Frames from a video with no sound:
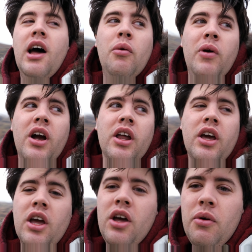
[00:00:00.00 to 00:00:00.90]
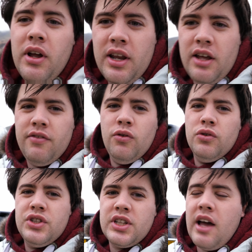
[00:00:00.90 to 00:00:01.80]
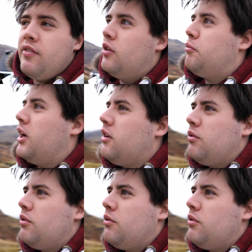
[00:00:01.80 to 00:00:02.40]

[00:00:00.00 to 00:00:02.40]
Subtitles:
We are going to go and head for Scafell Pike,